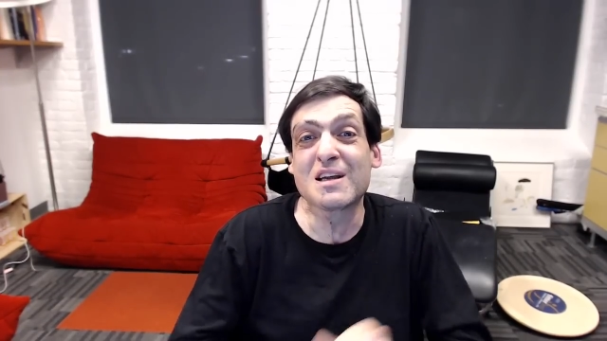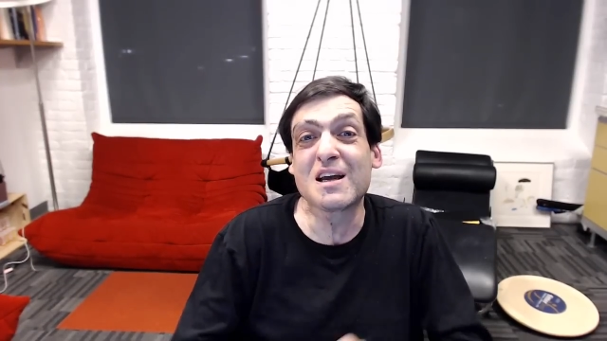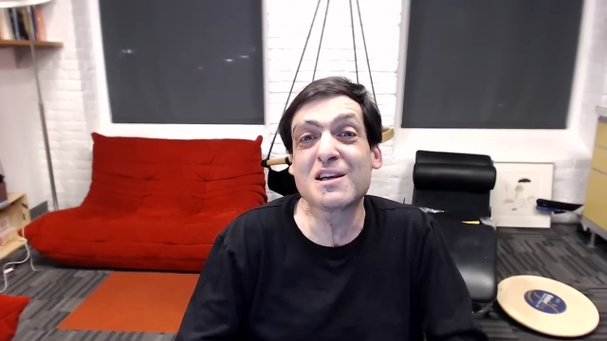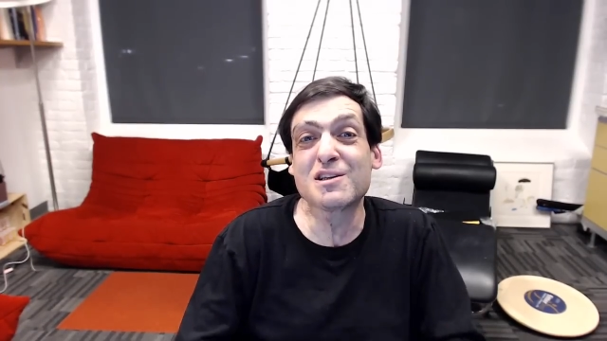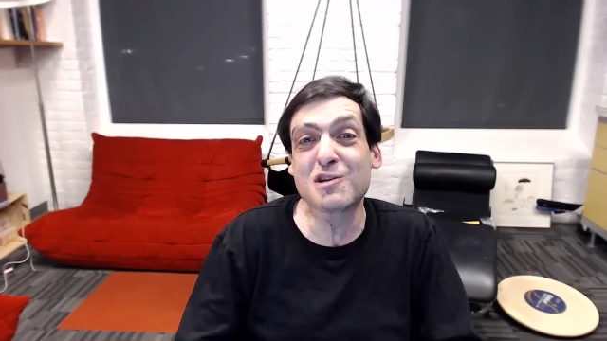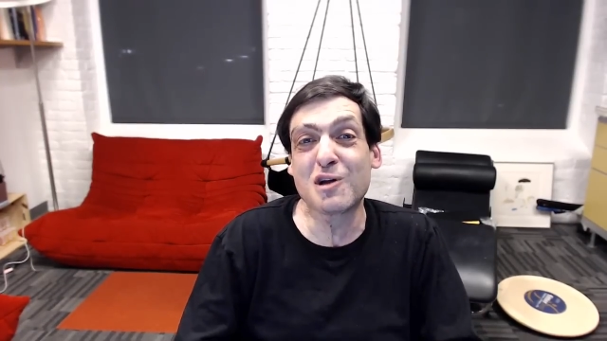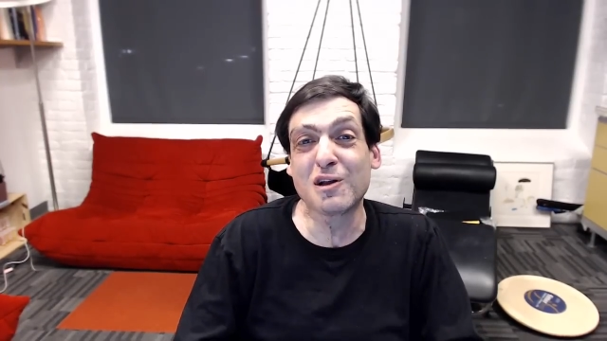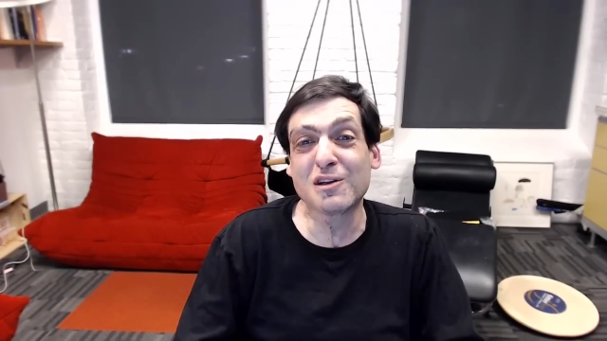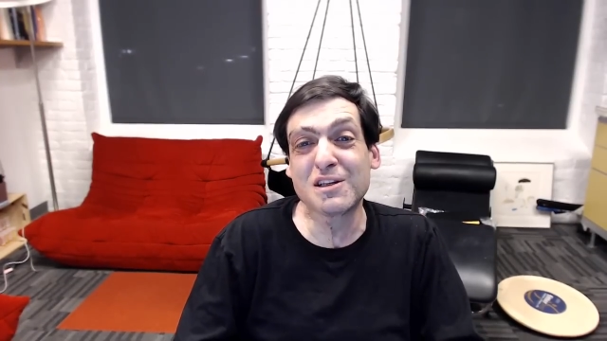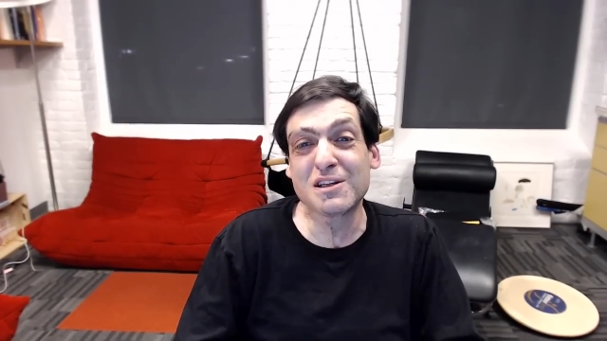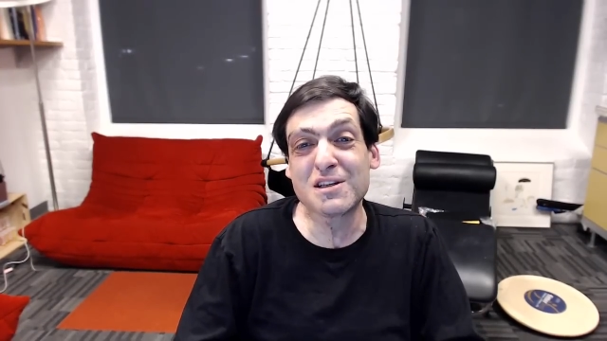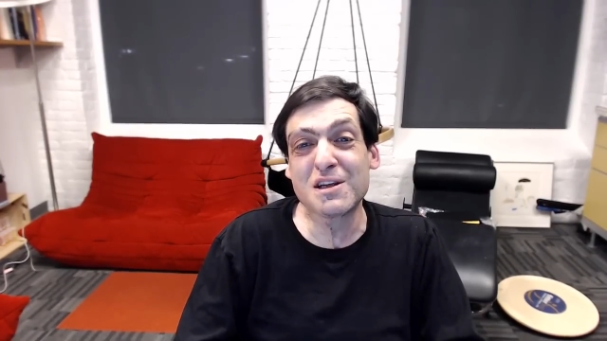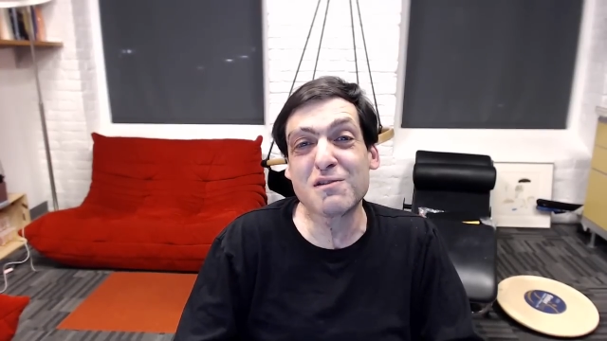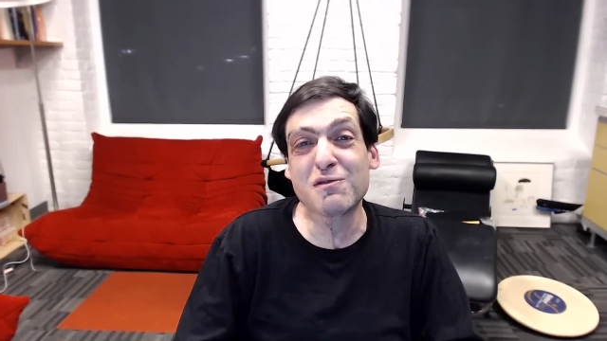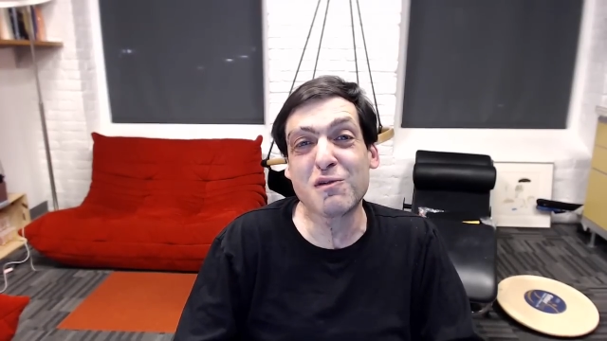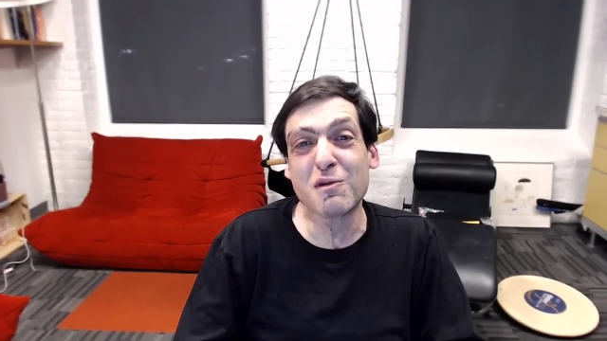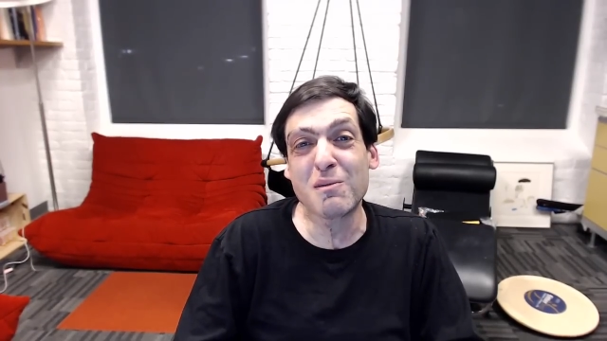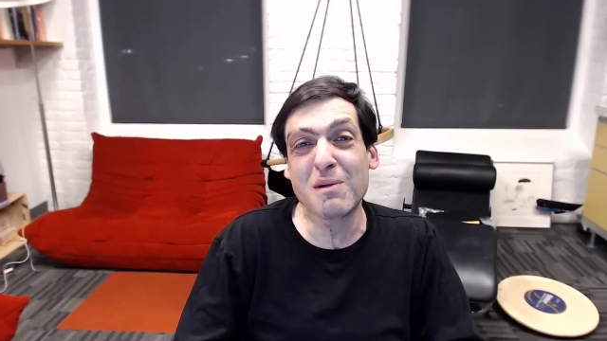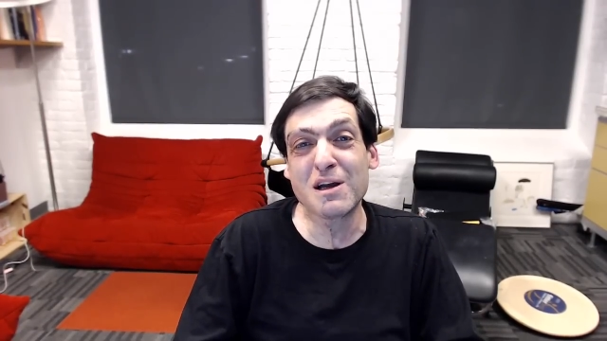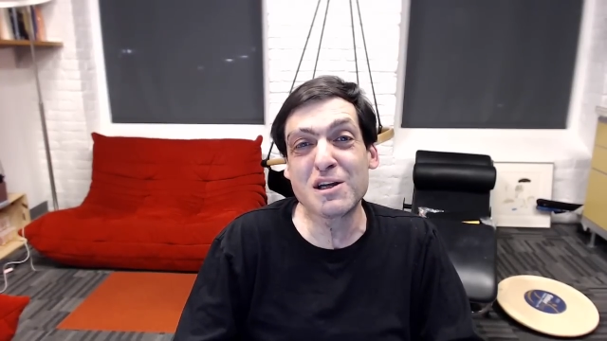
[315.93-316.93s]
has all this
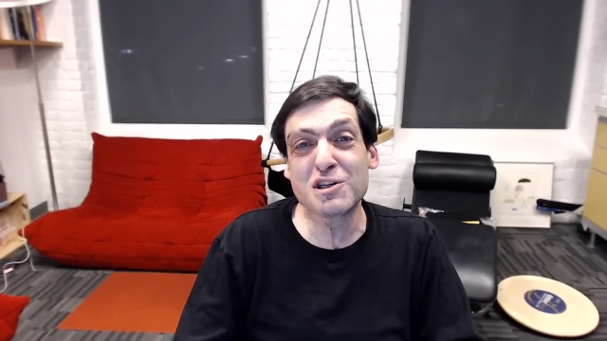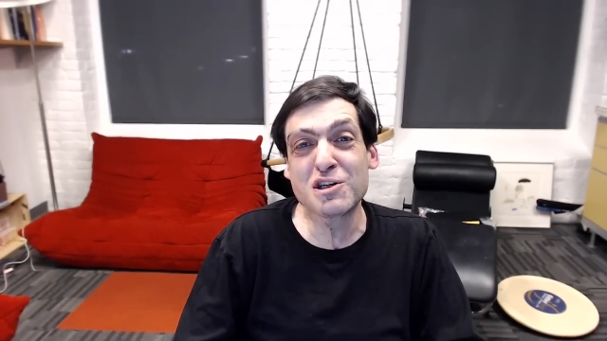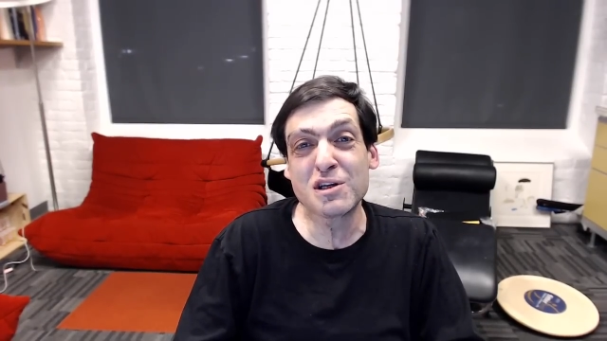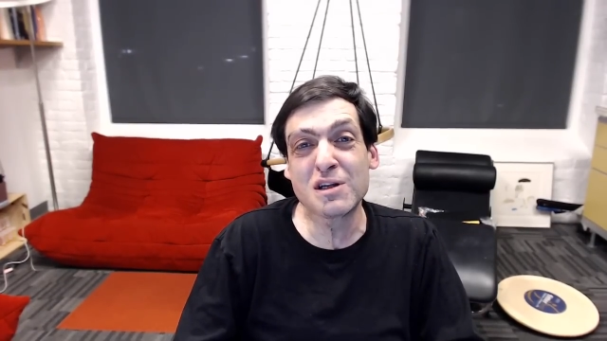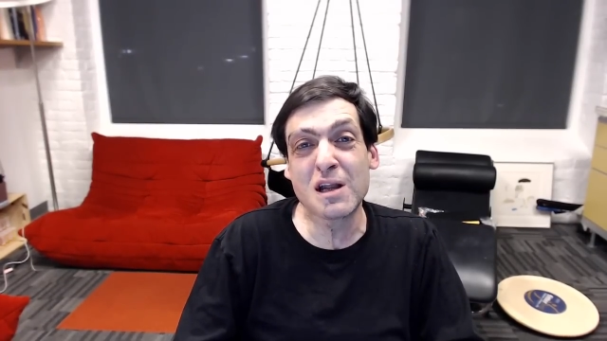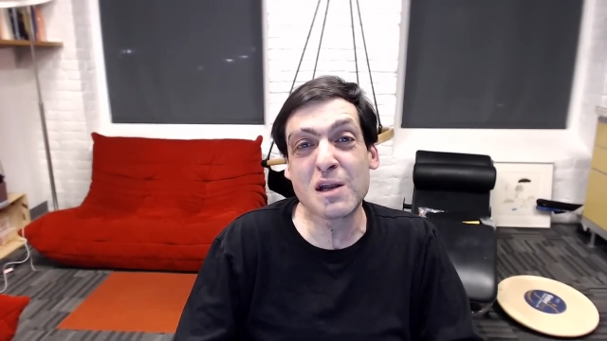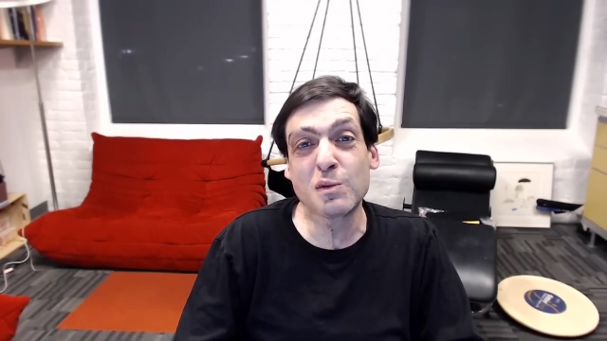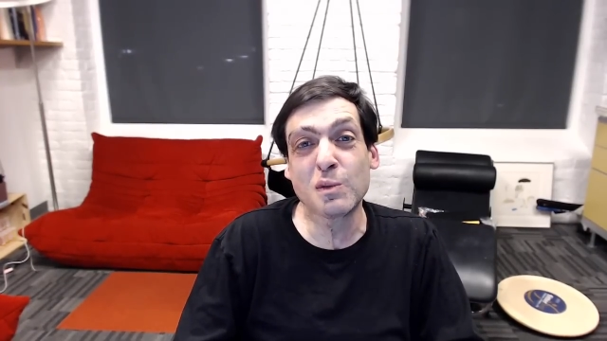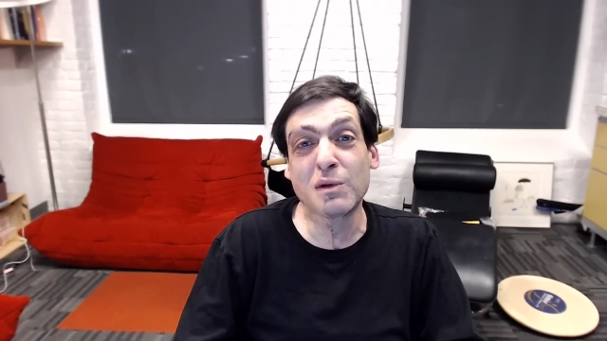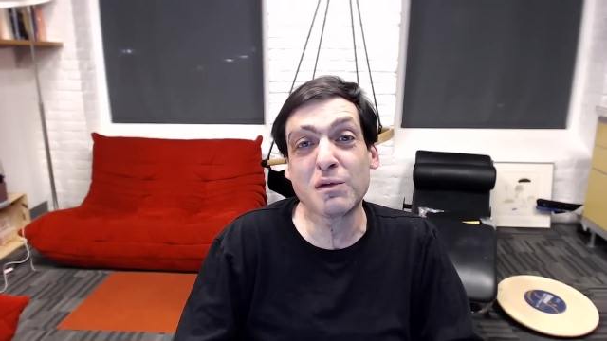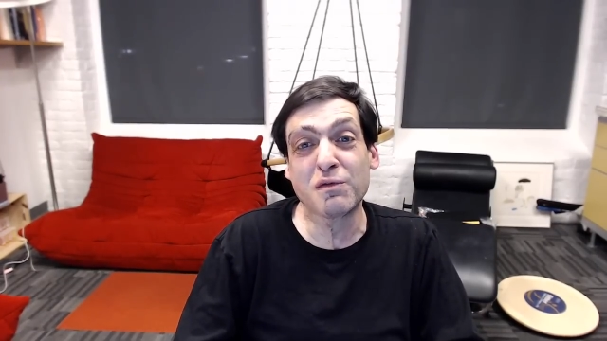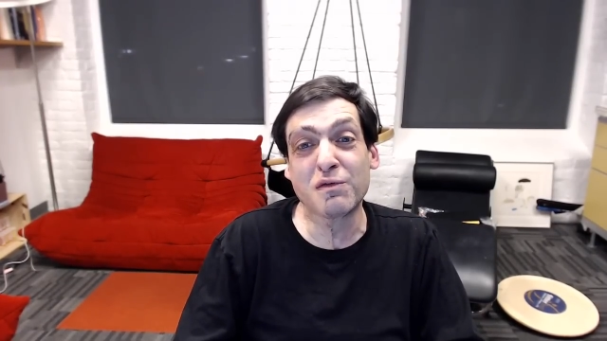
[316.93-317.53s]
information and we'll